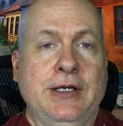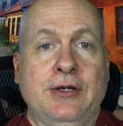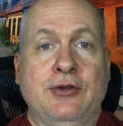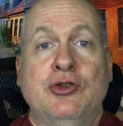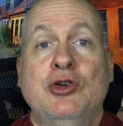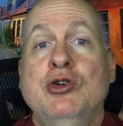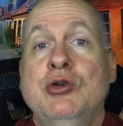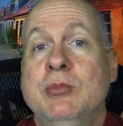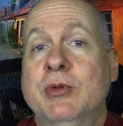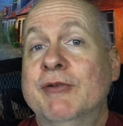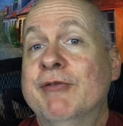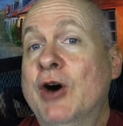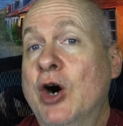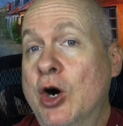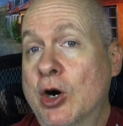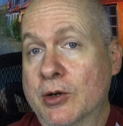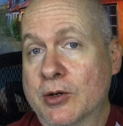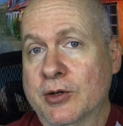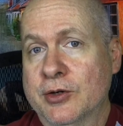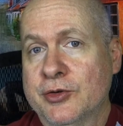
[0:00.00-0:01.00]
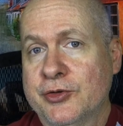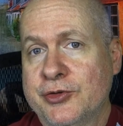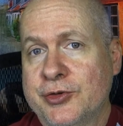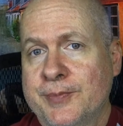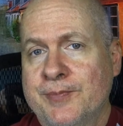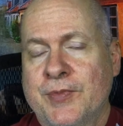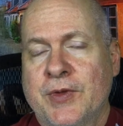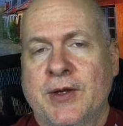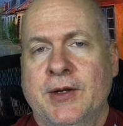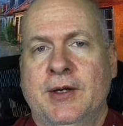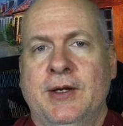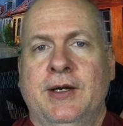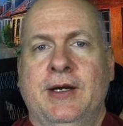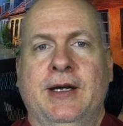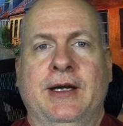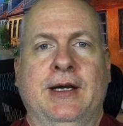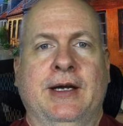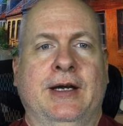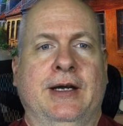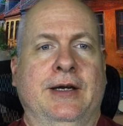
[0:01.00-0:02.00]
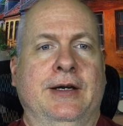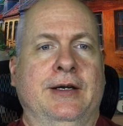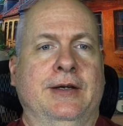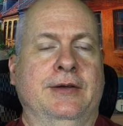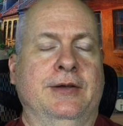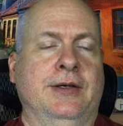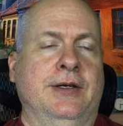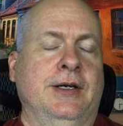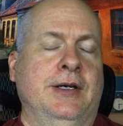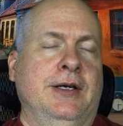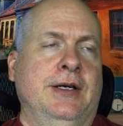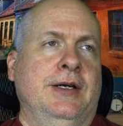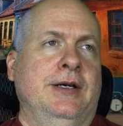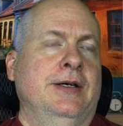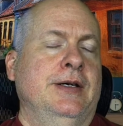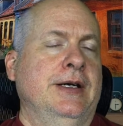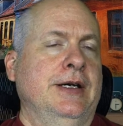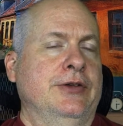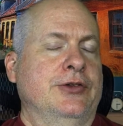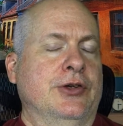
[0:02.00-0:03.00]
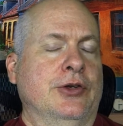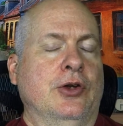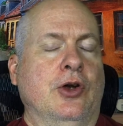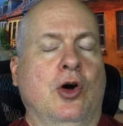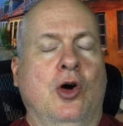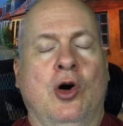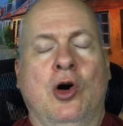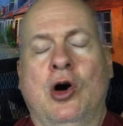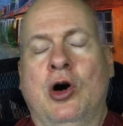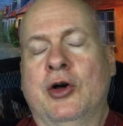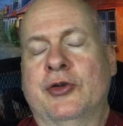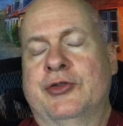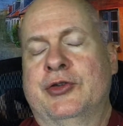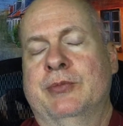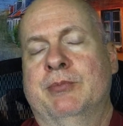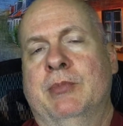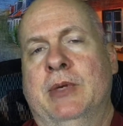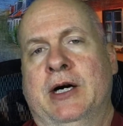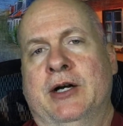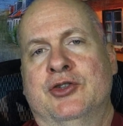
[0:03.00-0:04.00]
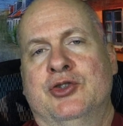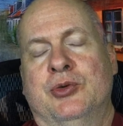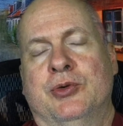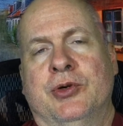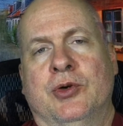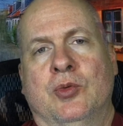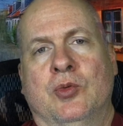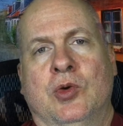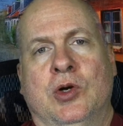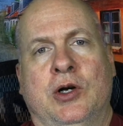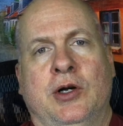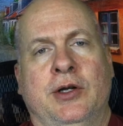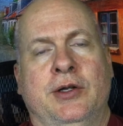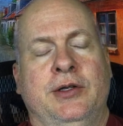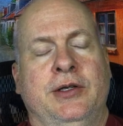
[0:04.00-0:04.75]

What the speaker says: Tomb of Horrors, and it's an awesome module to run.